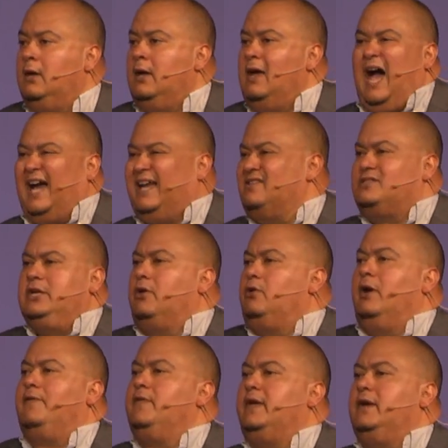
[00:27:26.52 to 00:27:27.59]
I can tell you
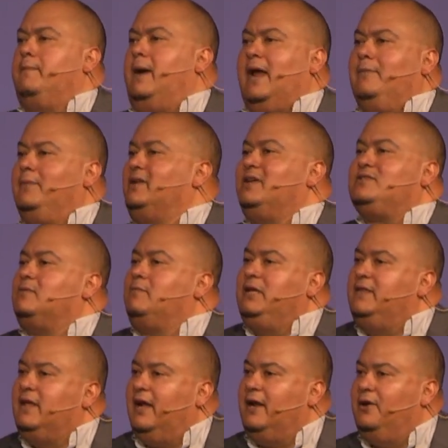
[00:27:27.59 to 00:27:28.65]
everything about them. It doesn't mean
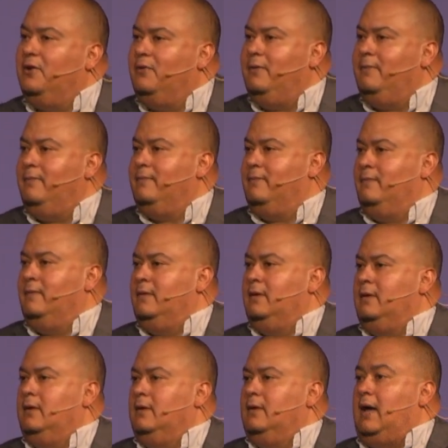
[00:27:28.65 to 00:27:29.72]
that I know them.
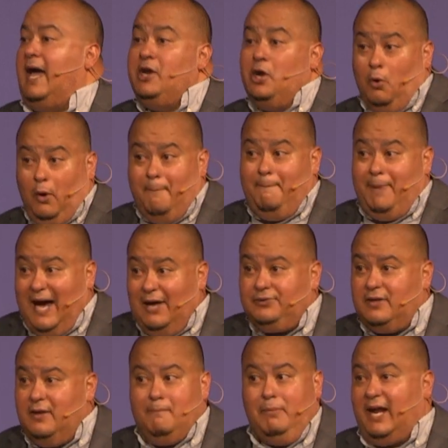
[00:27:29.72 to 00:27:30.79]
I know about
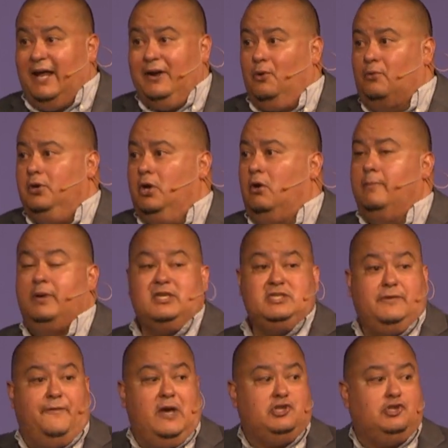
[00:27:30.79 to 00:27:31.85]
them, but I don't know them because
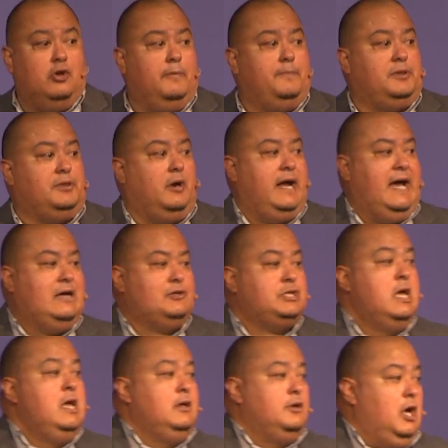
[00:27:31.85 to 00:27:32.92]
if I showed up at their house,
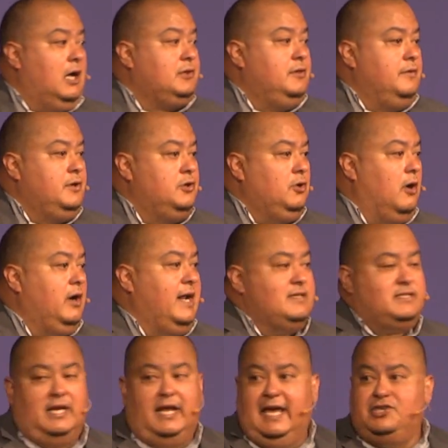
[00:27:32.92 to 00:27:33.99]
knocked on the door, and I
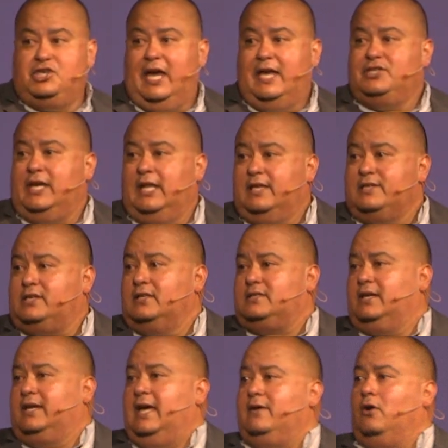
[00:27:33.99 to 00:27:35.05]
said, "Hey, JJ, let's get
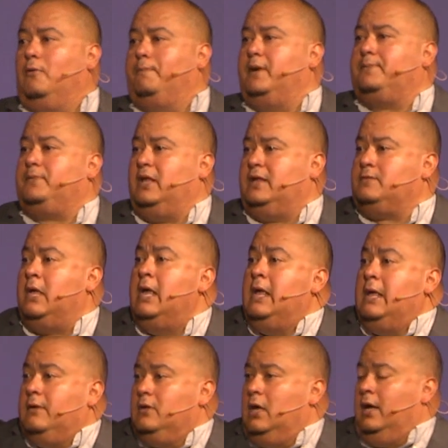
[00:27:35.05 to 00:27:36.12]
together, open up the,
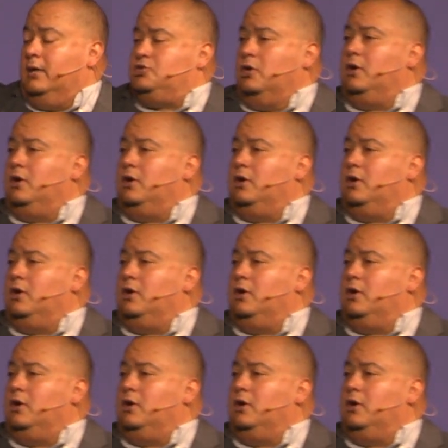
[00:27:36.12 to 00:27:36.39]
uh, turn